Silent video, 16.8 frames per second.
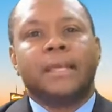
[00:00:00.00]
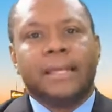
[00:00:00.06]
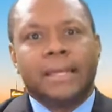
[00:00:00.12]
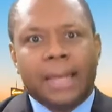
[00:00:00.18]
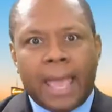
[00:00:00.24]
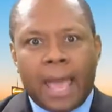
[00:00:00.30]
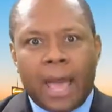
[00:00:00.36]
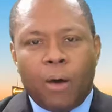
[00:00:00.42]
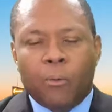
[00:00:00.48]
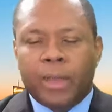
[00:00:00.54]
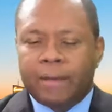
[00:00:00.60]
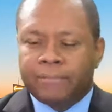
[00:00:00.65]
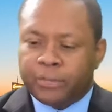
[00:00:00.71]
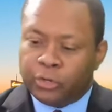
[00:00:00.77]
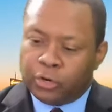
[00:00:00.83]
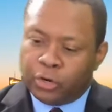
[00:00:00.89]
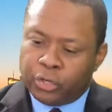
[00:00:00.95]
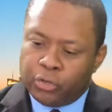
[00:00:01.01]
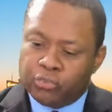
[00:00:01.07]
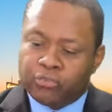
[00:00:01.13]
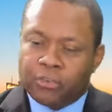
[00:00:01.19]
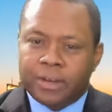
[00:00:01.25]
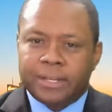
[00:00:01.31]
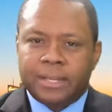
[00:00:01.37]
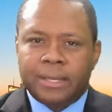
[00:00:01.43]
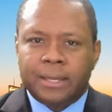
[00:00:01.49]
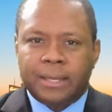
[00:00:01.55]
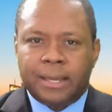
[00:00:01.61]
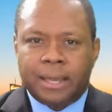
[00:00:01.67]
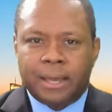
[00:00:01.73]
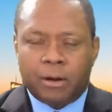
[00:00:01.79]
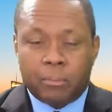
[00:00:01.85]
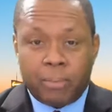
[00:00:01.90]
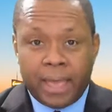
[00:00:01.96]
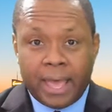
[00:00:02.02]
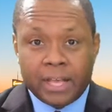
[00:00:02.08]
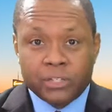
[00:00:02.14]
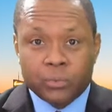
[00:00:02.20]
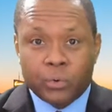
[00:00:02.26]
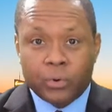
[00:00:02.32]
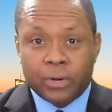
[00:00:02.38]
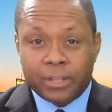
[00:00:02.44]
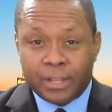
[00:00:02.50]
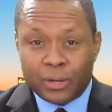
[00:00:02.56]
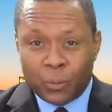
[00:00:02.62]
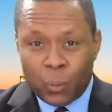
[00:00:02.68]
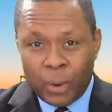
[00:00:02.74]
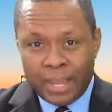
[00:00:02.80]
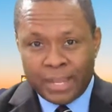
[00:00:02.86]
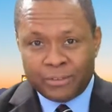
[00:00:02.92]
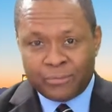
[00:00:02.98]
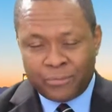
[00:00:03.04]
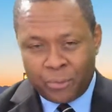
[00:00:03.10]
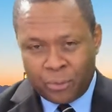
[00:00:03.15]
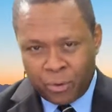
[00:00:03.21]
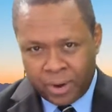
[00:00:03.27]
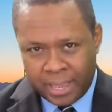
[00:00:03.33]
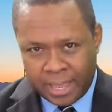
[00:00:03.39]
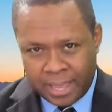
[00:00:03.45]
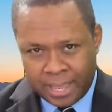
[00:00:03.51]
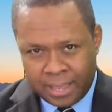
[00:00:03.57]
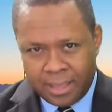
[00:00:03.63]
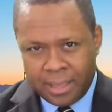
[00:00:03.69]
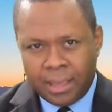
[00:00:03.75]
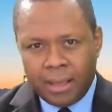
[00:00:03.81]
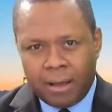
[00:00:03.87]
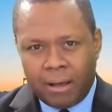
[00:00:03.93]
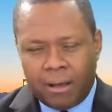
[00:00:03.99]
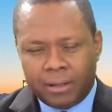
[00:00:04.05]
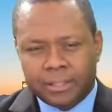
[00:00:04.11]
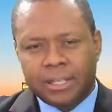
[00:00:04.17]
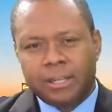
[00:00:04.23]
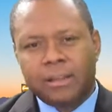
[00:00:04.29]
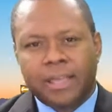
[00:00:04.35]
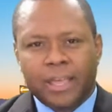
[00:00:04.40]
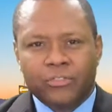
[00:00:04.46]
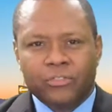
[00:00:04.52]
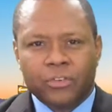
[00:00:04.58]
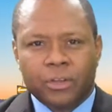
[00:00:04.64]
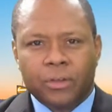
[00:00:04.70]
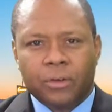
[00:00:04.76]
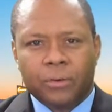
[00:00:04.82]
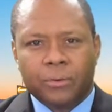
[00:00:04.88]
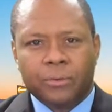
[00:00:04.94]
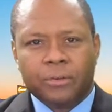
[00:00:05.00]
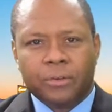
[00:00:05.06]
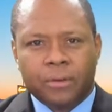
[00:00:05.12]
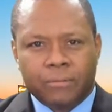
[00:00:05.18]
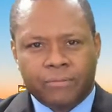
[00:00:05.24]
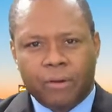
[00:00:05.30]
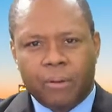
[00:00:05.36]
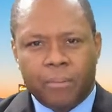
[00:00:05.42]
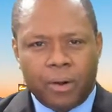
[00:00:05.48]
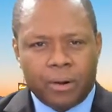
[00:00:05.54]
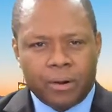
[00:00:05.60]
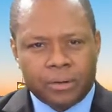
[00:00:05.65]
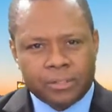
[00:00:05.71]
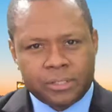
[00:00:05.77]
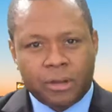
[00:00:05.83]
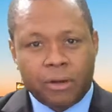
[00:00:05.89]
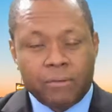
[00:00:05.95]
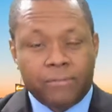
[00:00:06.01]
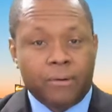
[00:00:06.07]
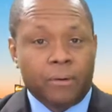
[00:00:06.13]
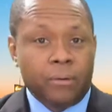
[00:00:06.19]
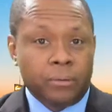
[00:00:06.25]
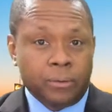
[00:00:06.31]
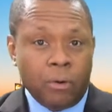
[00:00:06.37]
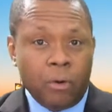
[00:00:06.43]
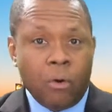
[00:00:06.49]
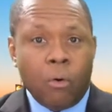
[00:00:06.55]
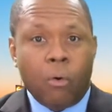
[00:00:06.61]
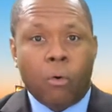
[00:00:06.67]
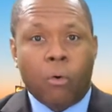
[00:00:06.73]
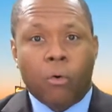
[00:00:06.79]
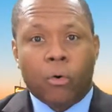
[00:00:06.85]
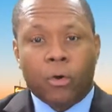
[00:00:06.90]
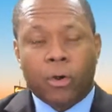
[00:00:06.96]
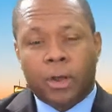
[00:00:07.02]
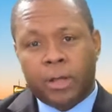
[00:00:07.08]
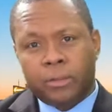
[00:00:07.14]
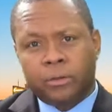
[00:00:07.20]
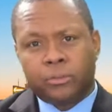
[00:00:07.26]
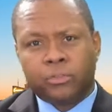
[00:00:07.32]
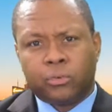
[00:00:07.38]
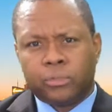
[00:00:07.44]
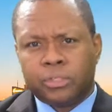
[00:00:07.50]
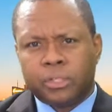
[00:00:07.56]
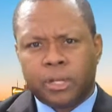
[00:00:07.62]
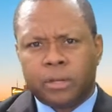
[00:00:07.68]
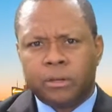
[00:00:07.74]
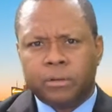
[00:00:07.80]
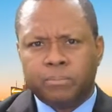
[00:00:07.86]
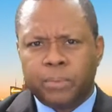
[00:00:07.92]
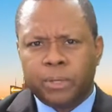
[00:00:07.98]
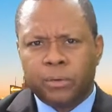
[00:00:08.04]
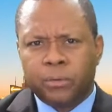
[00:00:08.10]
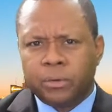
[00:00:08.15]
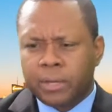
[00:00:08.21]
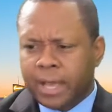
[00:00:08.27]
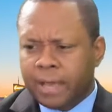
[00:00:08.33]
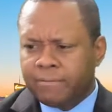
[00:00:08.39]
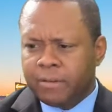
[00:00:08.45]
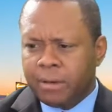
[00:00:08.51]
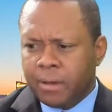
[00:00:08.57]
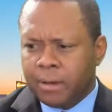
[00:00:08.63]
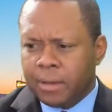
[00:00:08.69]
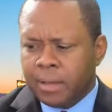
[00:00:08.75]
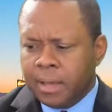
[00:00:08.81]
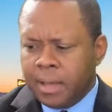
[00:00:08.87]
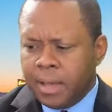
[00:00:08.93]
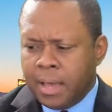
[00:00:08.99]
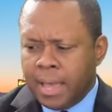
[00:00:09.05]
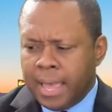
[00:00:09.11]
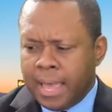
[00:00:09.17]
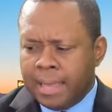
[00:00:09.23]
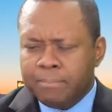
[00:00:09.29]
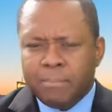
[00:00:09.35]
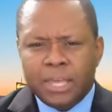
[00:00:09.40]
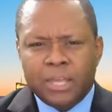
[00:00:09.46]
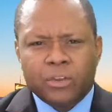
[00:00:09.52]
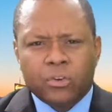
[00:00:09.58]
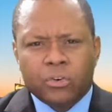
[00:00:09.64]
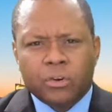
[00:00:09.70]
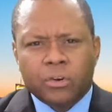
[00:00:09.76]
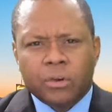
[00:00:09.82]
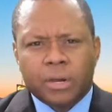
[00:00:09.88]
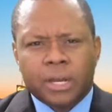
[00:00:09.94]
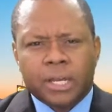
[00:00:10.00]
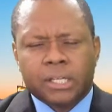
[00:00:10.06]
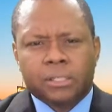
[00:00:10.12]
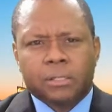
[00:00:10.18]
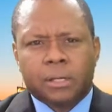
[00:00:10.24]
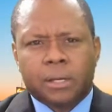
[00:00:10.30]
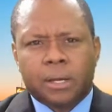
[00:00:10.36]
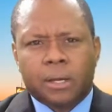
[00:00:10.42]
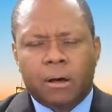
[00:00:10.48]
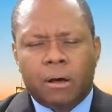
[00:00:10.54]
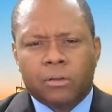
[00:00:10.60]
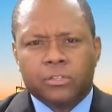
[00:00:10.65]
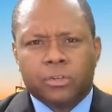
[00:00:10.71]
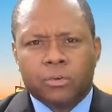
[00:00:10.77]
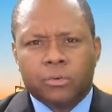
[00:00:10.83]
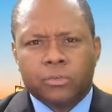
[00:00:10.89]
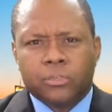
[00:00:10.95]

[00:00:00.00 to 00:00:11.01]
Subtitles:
Now we have to enter our user ID and our password and then wait for a authentication code from our cell phone or other sources. It could be, you could have a meter. Also,